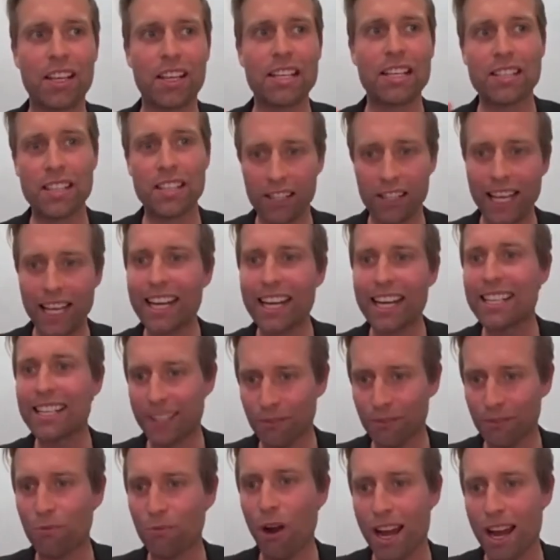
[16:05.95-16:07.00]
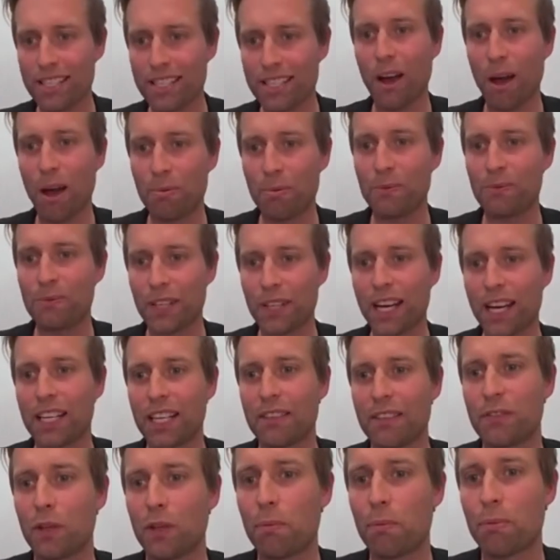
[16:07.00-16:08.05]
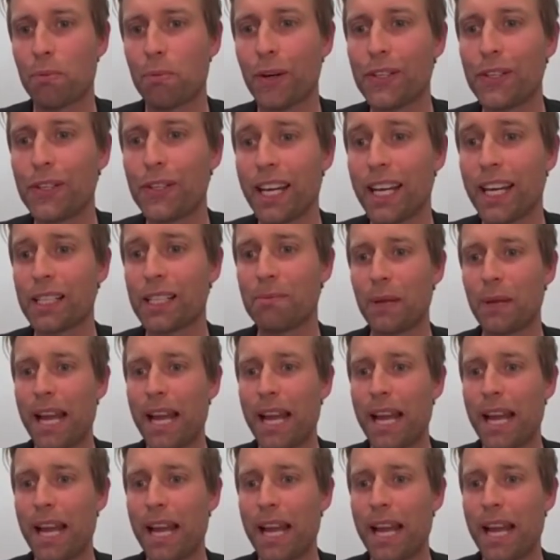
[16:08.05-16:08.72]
select the right type of data for your project.